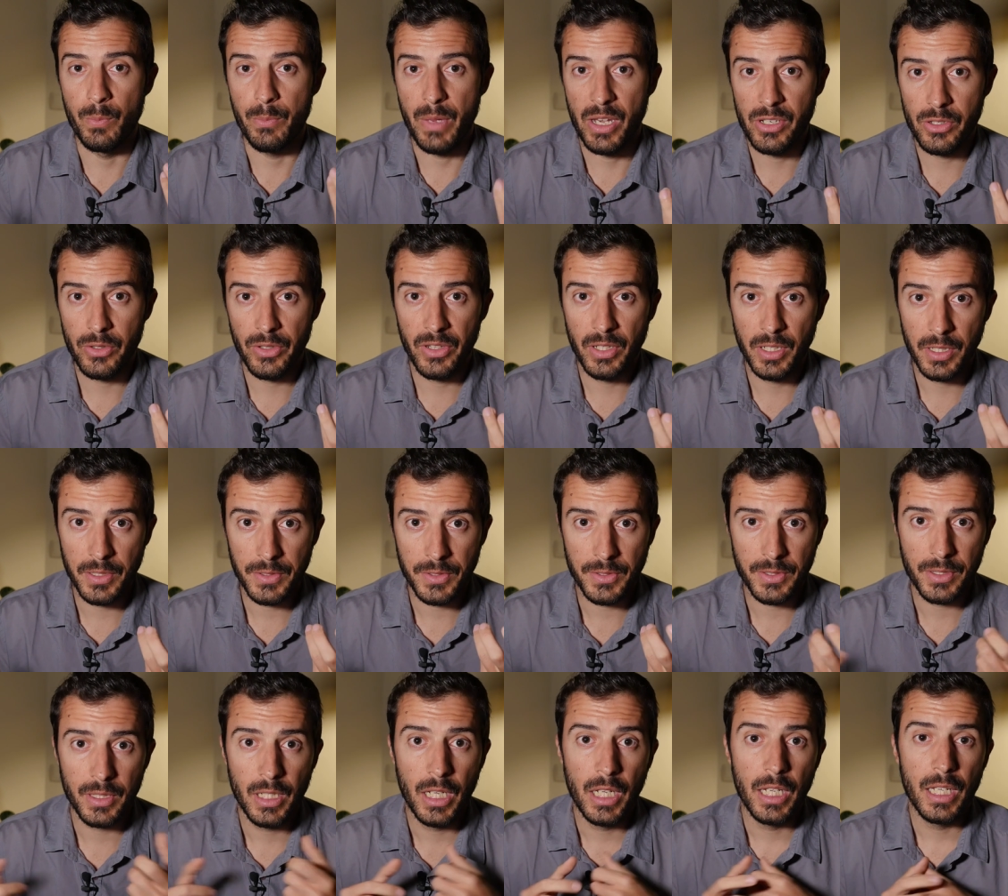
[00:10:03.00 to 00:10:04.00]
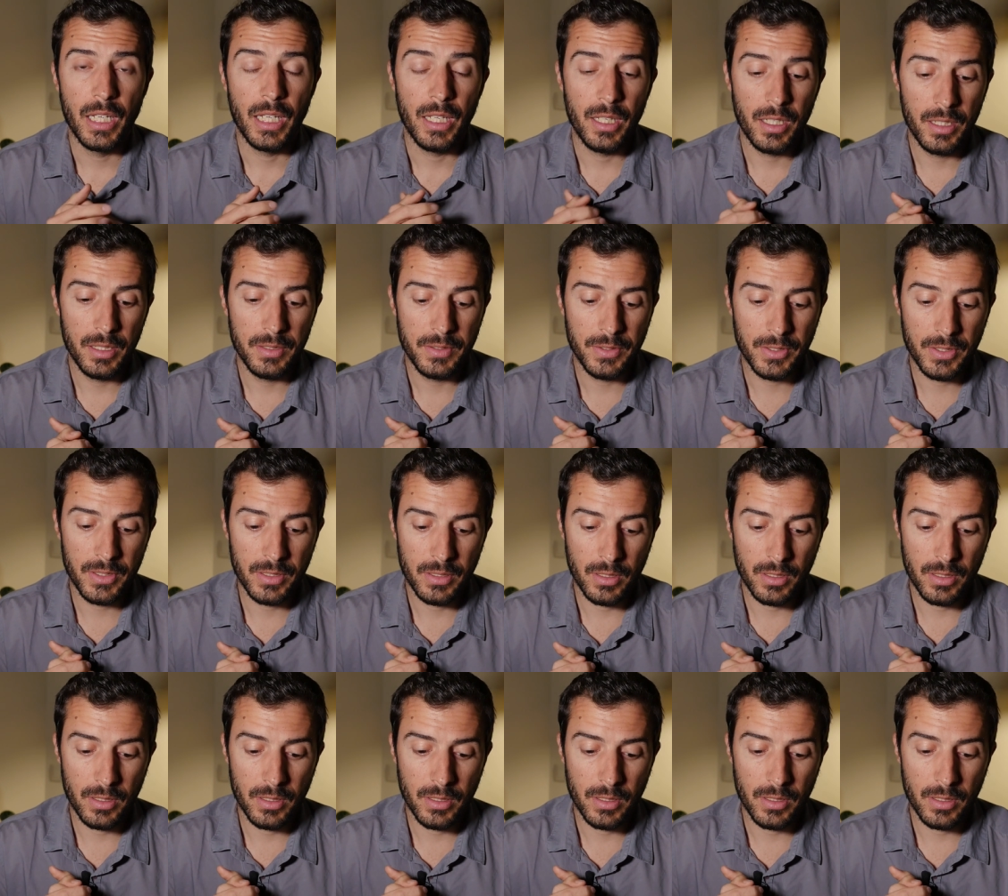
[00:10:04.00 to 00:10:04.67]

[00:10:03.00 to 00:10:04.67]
things it's